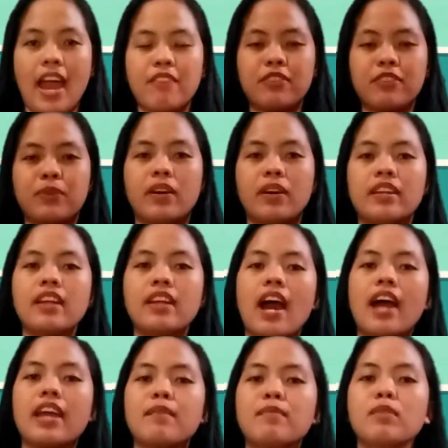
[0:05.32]
everyone!
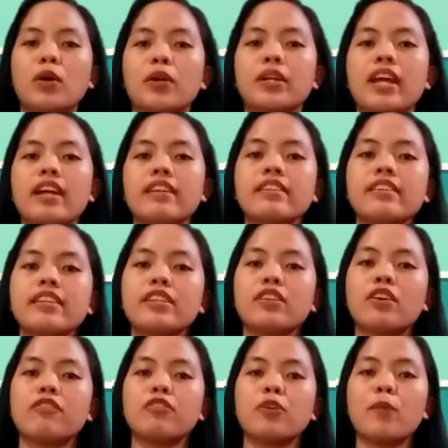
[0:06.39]
I am Lori
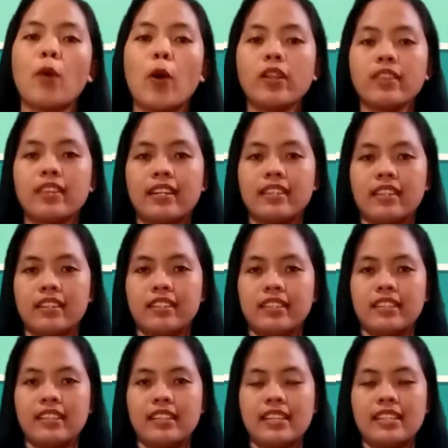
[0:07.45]
Ararino from Alta
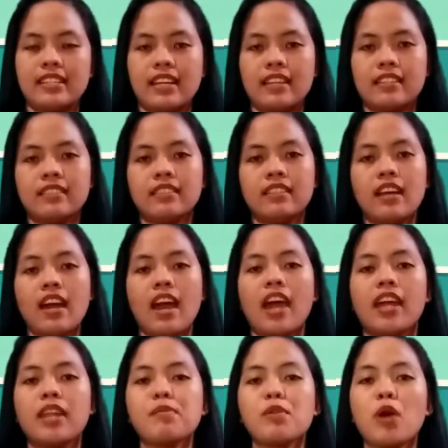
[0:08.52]
33 Eton
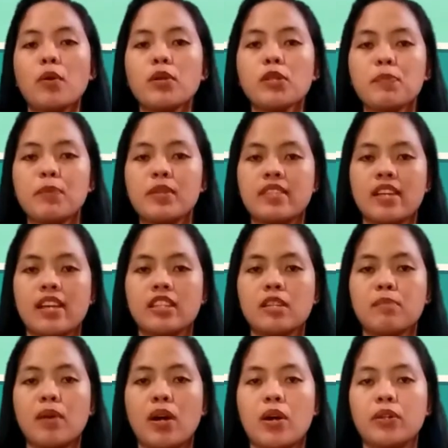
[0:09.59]
and I'm going to present
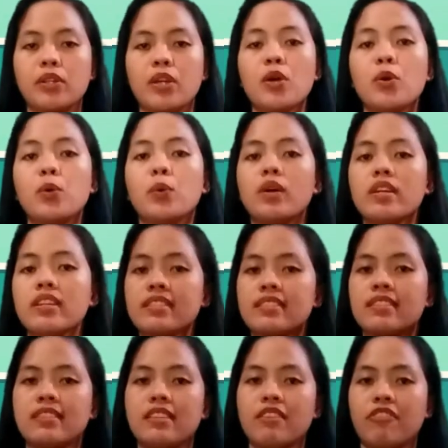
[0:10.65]
about what
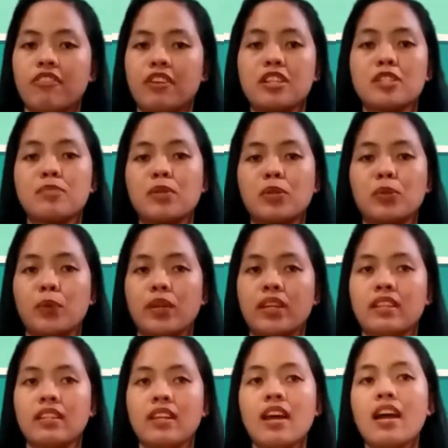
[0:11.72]
is the difference
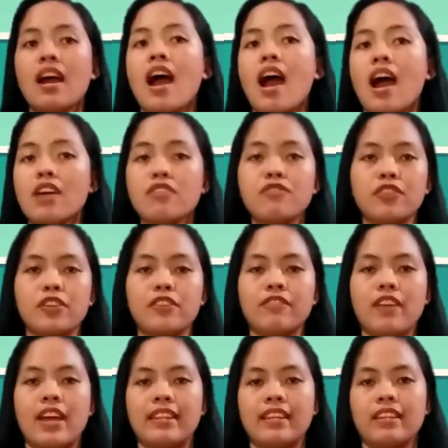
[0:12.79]
between
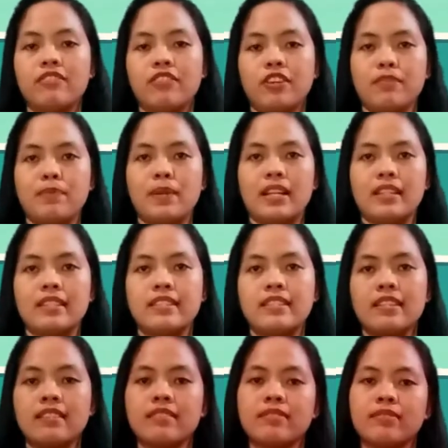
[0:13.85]
adverb and
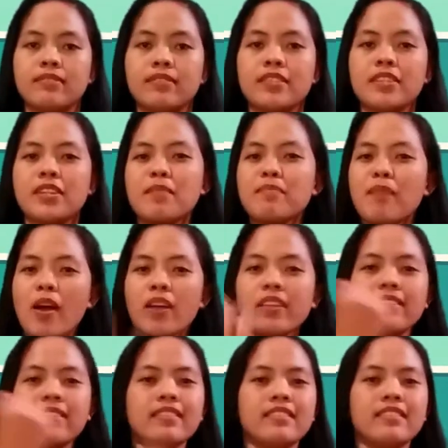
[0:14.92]
adverbials. Come
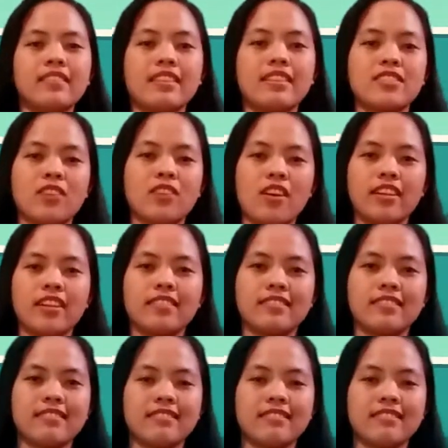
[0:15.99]
on, let's start!